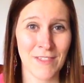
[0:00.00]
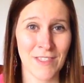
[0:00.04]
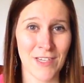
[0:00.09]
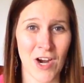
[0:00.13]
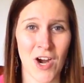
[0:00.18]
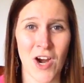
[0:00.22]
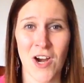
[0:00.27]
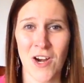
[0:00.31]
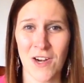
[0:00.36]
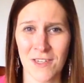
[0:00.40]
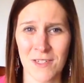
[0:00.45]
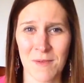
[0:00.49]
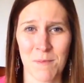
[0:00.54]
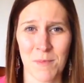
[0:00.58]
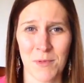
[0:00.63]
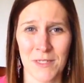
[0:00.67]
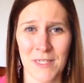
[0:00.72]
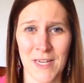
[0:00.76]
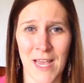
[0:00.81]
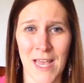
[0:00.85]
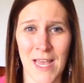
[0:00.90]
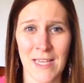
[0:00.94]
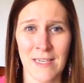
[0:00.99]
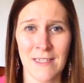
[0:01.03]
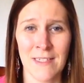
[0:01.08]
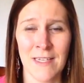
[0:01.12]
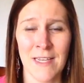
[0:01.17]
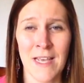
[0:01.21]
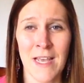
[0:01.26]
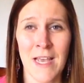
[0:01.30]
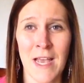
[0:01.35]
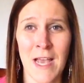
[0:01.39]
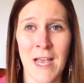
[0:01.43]
It's hard to pretend,
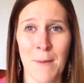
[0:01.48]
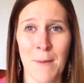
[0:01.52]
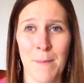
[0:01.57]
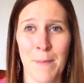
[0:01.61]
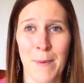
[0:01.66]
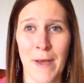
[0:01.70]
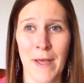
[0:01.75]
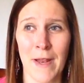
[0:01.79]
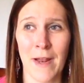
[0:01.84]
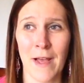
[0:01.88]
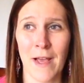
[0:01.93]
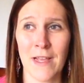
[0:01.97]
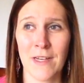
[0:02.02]
but